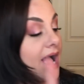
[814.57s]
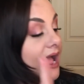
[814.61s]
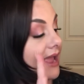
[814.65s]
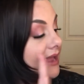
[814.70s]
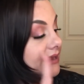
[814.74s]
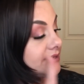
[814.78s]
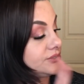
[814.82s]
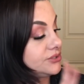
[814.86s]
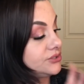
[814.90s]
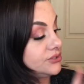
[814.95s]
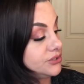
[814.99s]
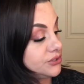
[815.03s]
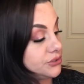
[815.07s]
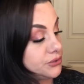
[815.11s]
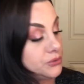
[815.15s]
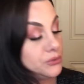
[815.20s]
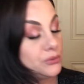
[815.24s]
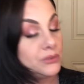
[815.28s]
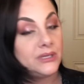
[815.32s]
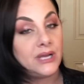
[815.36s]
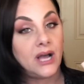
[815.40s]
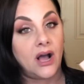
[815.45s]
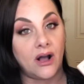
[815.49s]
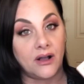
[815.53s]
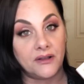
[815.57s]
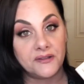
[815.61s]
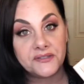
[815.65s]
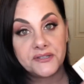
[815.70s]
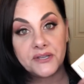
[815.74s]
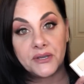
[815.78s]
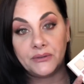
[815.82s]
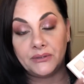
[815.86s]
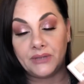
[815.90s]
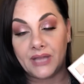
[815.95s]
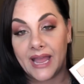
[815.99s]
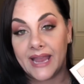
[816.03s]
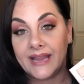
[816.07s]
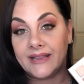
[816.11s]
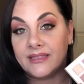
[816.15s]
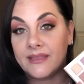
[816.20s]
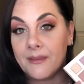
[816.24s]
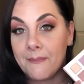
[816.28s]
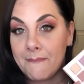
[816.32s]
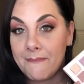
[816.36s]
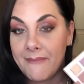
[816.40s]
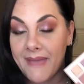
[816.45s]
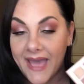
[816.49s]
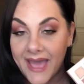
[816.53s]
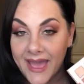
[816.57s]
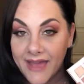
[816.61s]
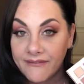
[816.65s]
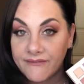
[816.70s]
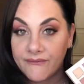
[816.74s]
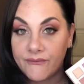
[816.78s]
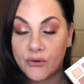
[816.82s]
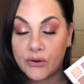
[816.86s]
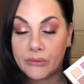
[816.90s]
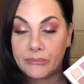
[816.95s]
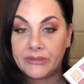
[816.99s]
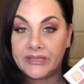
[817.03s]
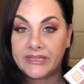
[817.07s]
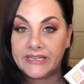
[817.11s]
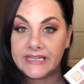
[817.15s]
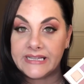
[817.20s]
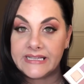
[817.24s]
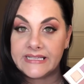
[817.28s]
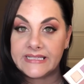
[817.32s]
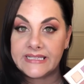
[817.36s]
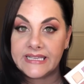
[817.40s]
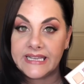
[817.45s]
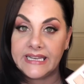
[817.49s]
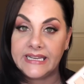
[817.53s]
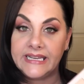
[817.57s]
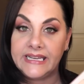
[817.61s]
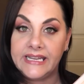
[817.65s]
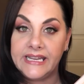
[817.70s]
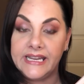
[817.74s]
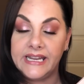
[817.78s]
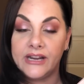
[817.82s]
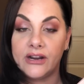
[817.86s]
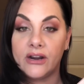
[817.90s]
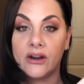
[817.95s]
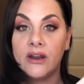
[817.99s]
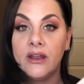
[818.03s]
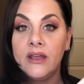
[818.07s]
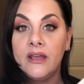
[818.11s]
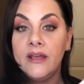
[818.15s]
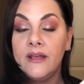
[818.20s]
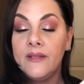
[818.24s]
I do also like the matte formulas in here.